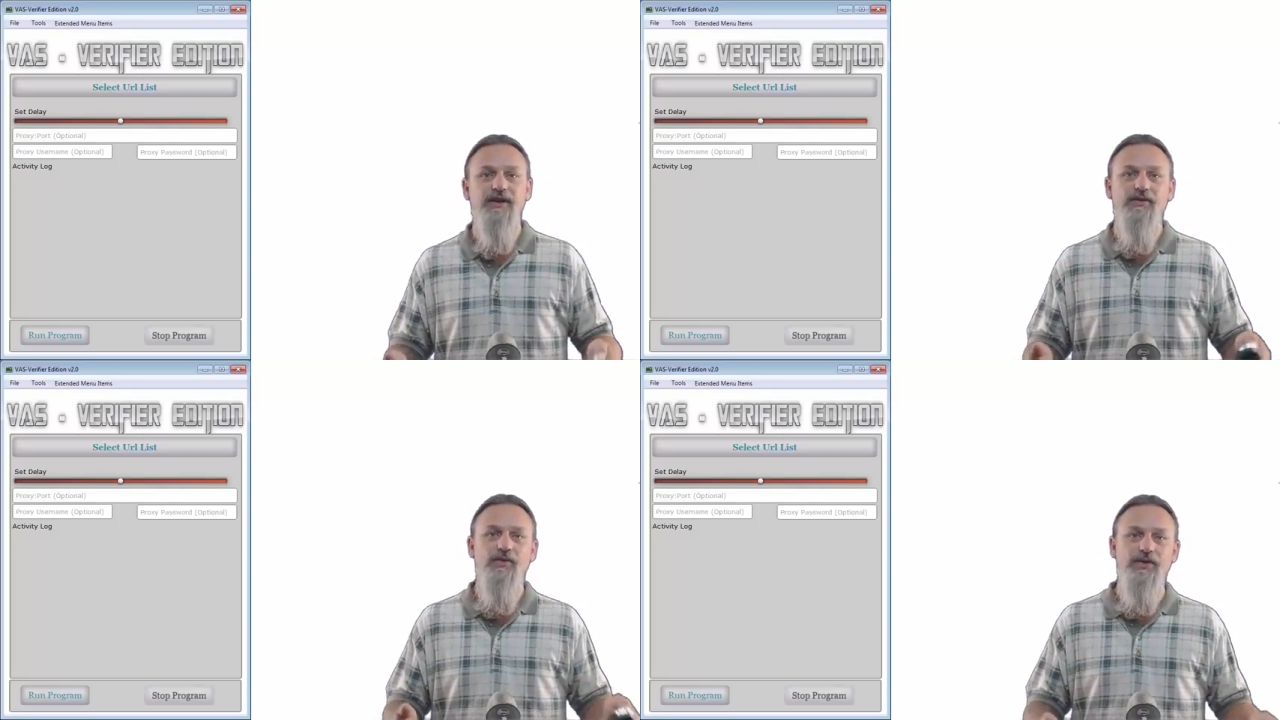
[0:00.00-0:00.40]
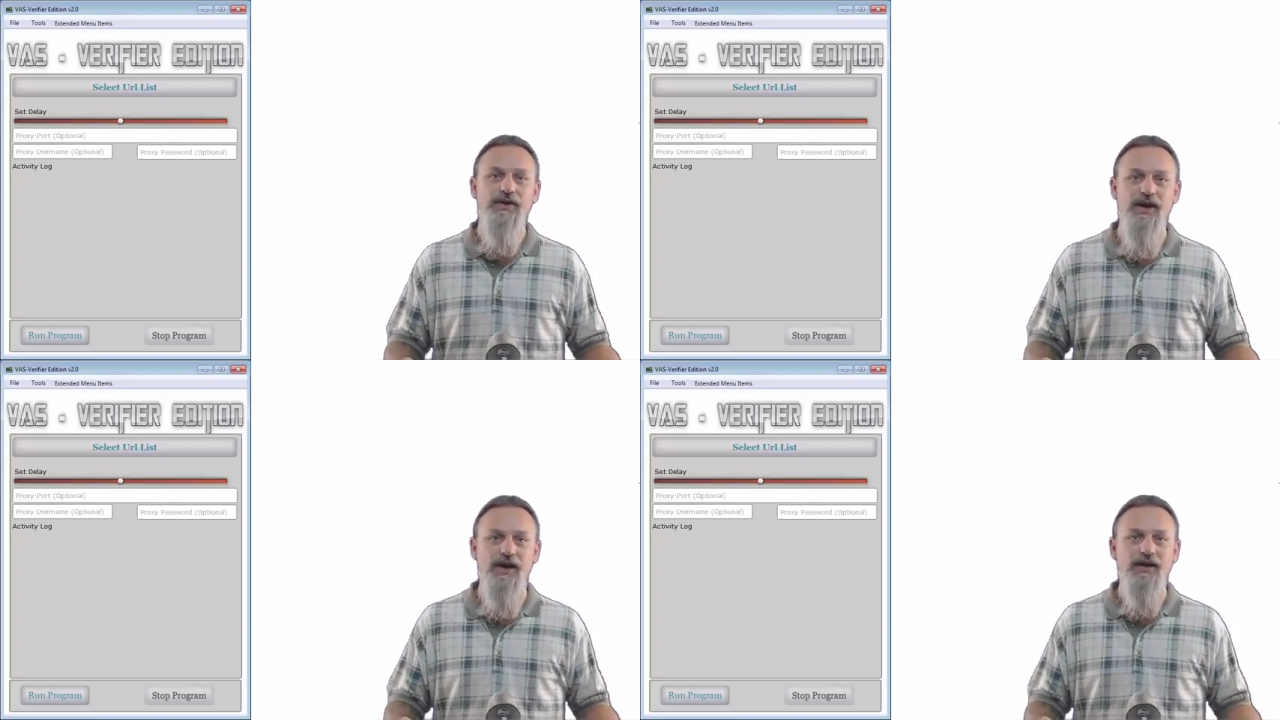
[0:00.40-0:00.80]
or
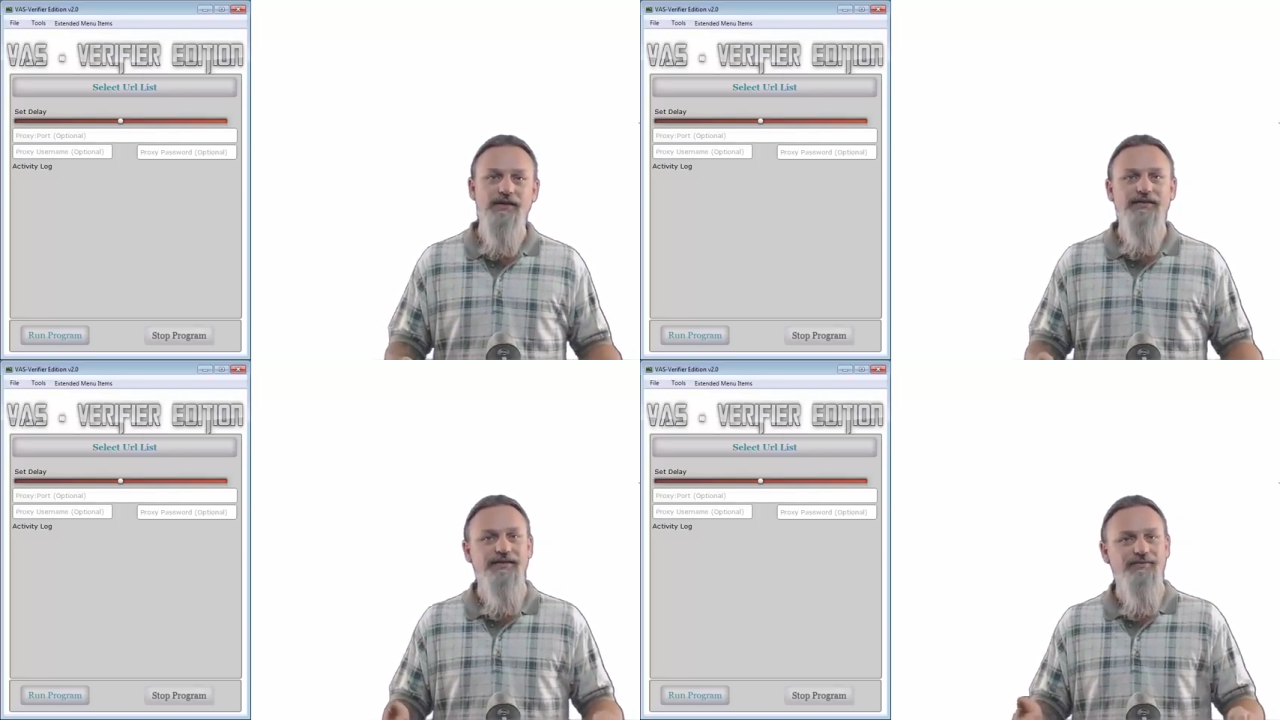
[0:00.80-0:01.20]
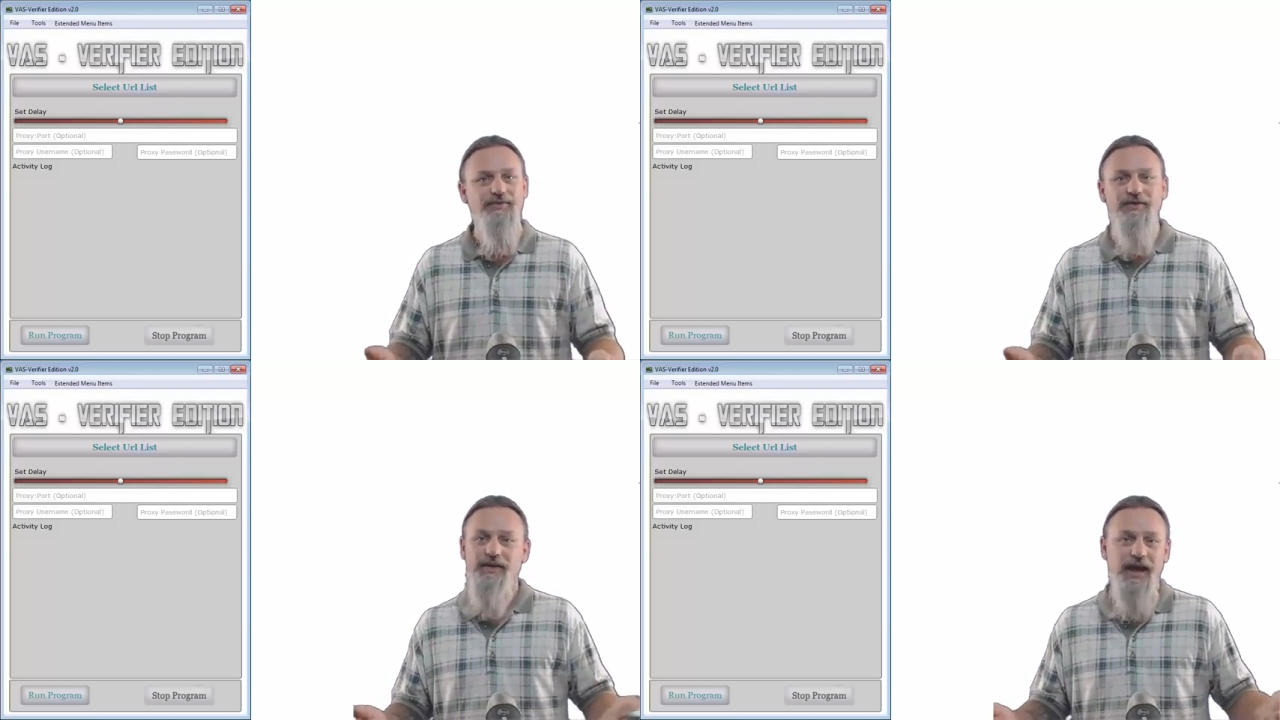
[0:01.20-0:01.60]
not and
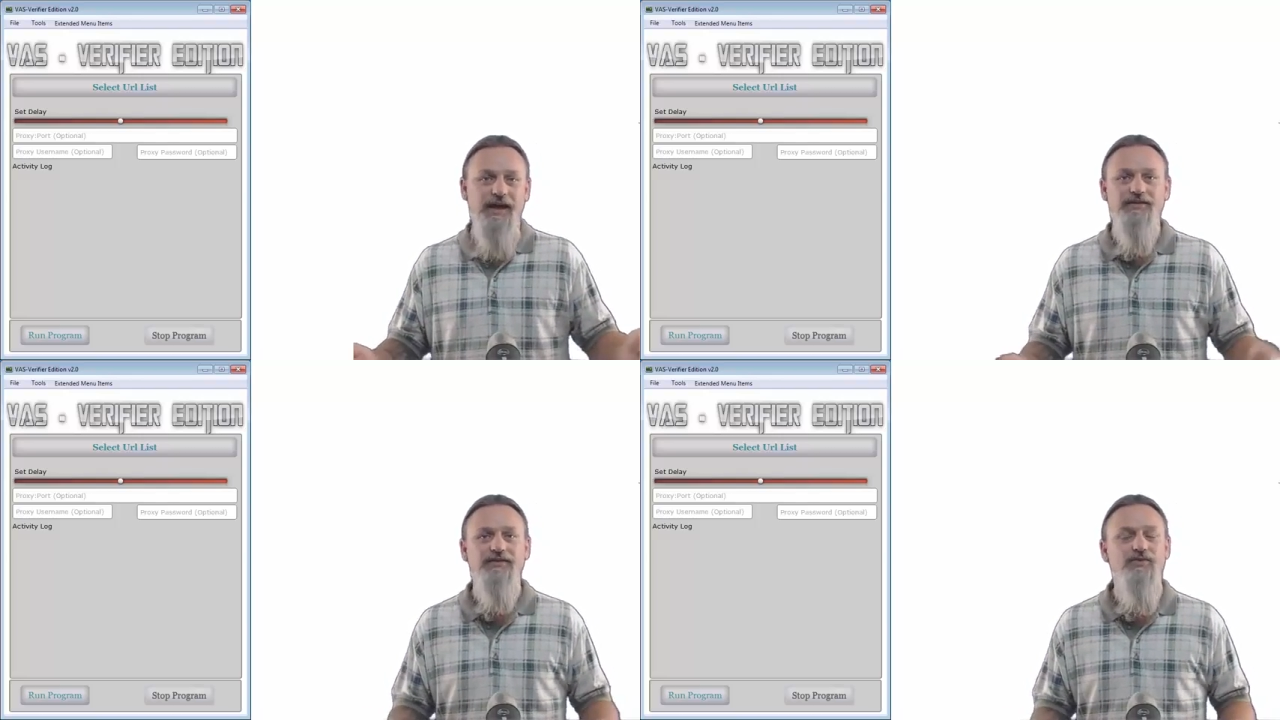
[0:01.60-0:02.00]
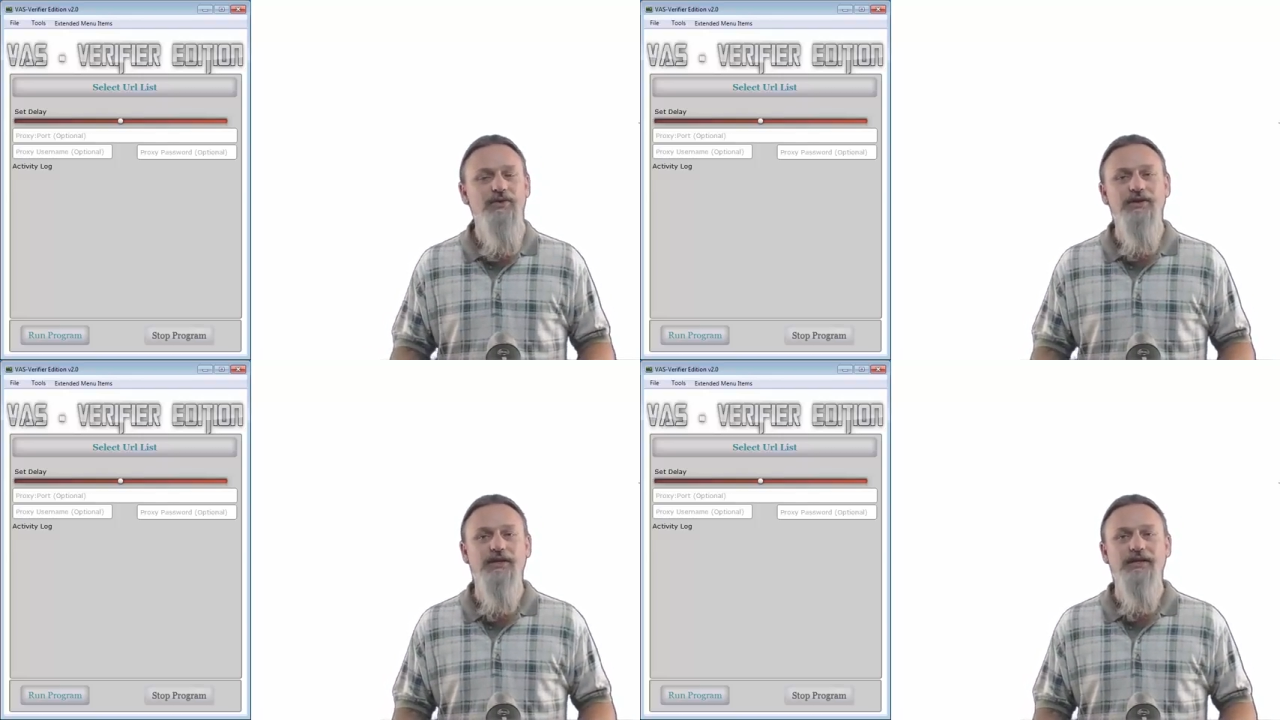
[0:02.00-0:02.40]
will act
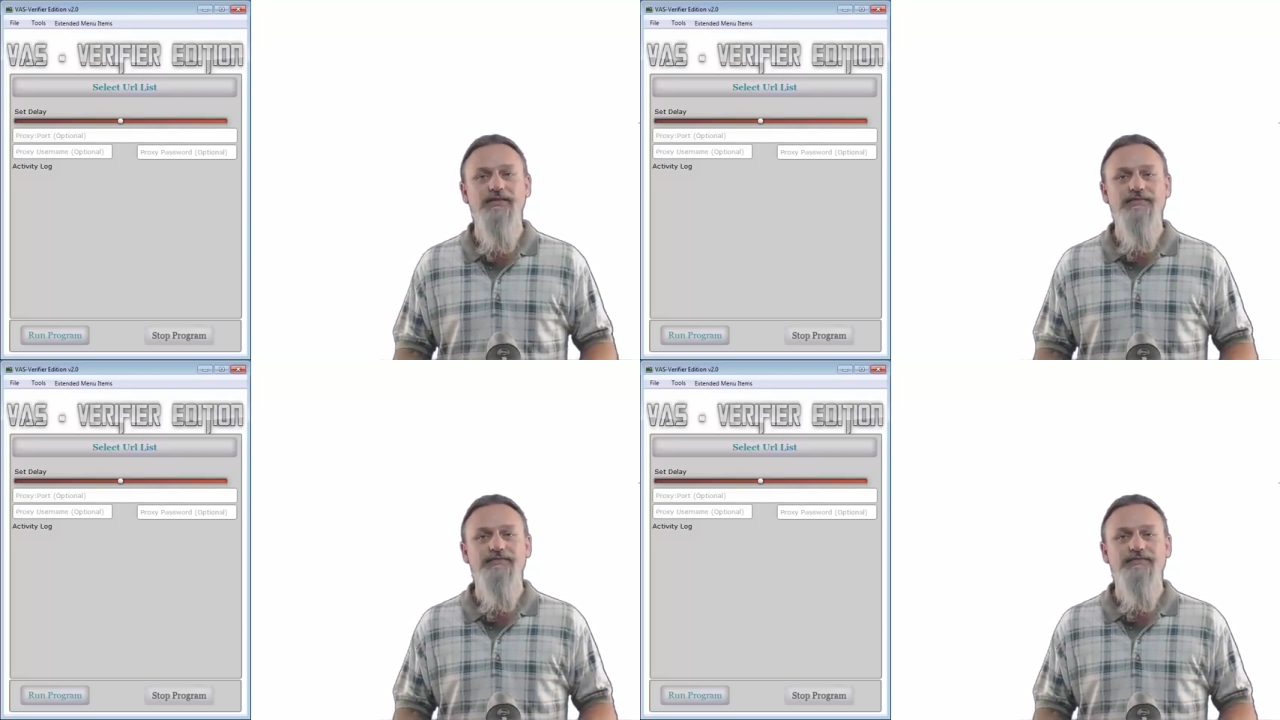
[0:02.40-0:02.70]
accordingly.